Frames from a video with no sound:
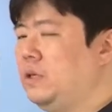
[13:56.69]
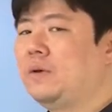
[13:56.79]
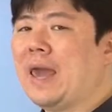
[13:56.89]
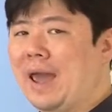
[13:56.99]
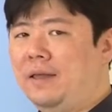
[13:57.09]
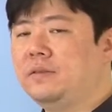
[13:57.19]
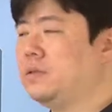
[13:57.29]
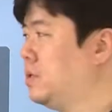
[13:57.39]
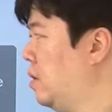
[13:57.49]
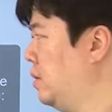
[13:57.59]
You can
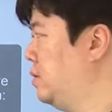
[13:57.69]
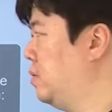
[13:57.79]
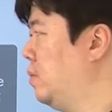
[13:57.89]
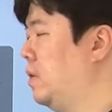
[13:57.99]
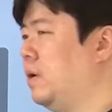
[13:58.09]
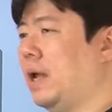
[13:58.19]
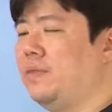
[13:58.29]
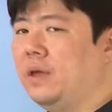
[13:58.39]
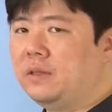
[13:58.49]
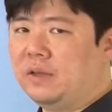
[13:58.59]
start in the winter
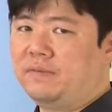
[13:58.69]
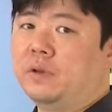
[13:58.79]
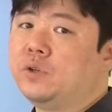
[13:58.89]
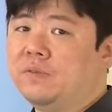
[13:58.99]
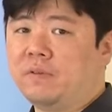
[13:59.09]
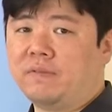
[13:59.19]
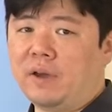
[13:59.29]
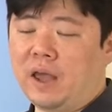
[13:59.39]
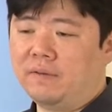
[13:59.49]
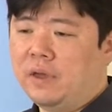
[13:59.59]
and then definitely shoot for a
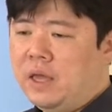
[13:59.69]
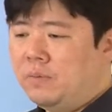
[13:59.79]
5.